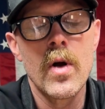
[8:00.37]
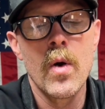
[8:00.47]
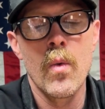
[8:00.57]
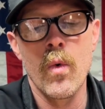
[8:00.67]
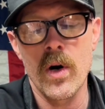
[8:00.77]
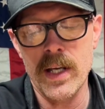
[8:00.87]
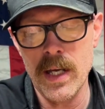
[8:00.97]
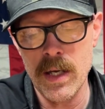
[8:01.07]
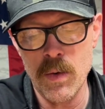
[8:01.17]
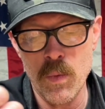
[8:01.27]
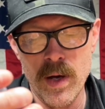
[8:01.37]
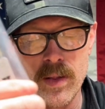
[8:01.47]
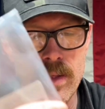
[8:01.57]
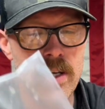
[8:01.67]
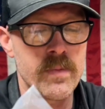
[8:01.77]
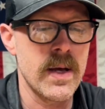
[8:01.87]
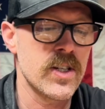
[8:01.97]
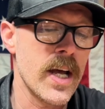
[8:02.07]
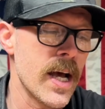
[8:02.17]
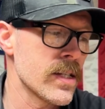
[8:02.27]
working with these
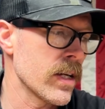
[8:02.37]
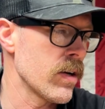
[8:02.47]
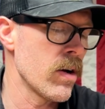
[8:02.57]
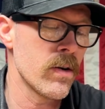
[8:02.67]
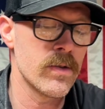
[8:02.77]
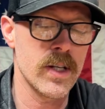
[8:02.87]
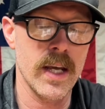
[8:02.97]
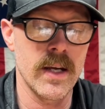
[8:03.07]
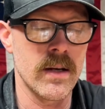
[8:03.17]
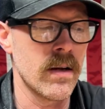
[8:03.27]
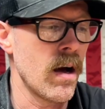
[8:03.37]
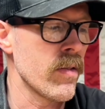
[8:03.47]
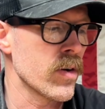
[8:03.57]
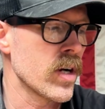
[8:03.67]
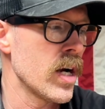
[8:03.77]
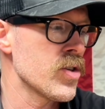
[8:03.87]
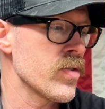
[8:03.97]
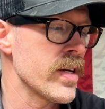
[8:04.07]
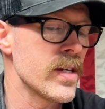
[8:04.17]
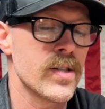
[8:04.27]
Meshtastic nodes in other
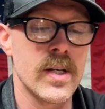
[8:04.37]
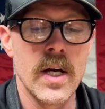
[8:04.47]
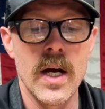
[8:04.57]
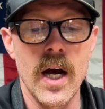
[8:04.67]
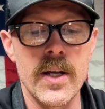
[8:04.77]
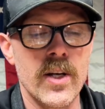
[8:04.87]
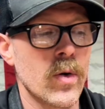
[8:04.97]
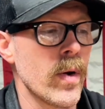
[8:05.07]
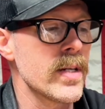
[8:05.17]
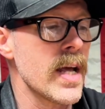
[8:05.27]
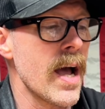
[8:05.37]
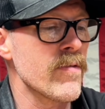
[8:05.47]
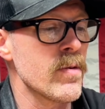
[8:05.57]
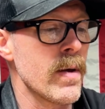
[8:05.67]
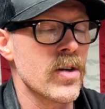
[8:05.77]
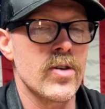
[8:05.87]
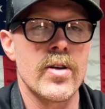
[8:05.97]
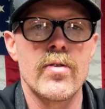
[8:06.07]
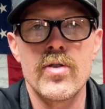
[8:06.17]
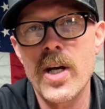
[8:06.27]
countries, you're going to have to make sure
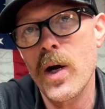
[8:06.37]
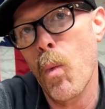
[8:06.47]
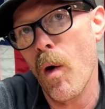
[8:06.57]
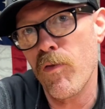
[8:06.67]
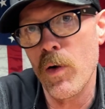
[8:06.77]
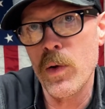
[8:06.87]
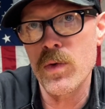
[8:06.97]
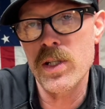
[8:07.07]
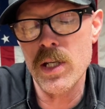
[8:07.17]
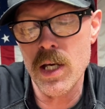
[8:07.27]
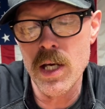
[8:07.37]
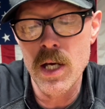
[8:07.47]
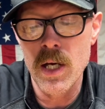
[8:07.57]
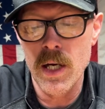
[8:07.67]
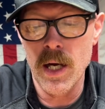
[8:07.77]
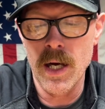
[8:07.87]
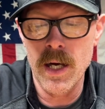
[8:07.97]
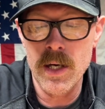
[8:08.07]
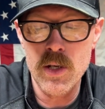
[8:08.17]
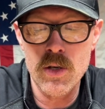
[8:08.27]
you check what frequency
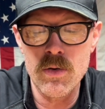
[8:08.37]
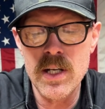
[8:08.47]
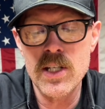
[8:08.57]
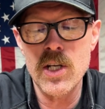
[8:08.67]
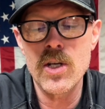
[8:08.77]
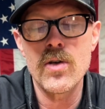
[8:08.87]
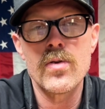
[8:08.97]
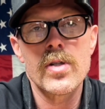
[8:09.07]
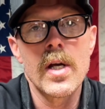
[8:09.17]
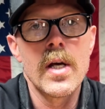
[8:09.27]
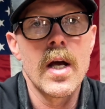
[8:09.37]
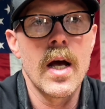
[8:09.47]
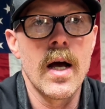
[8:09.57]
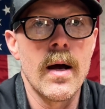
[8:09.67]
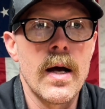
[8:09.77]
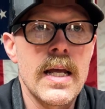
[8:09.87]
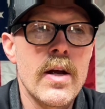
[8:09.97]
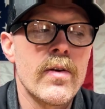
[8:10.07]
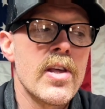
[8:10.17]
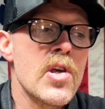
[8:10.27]
you need to use.
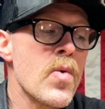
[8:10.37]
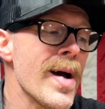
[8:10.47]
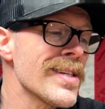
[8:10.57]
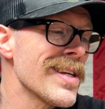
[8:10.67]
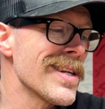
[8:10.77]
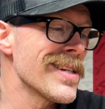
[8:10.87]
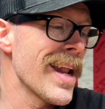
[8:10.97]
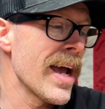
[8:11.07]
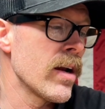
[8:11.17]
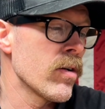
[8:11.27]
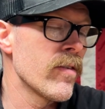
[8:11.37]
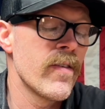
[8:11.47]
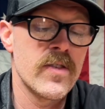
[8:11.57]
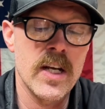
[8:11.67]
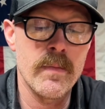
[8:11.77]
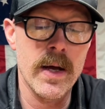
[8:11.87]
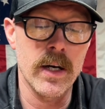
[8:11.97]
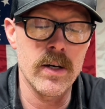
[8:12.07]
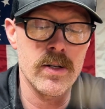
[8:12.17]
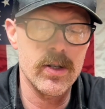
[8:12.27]
Here in the US, it is 915
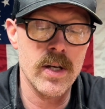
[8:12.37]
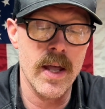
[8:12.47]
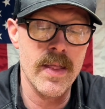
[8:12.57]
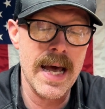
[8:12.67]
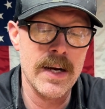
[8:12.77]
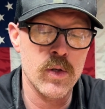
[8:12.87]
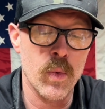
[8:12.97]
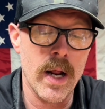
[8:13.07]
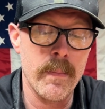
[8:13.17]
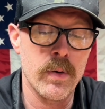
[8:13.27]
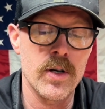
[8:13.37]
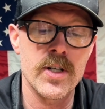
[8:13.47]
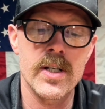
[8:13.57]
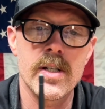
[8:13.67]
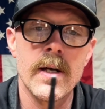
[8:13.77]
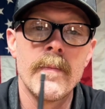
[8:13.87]
megahertz, and that is what I purchased.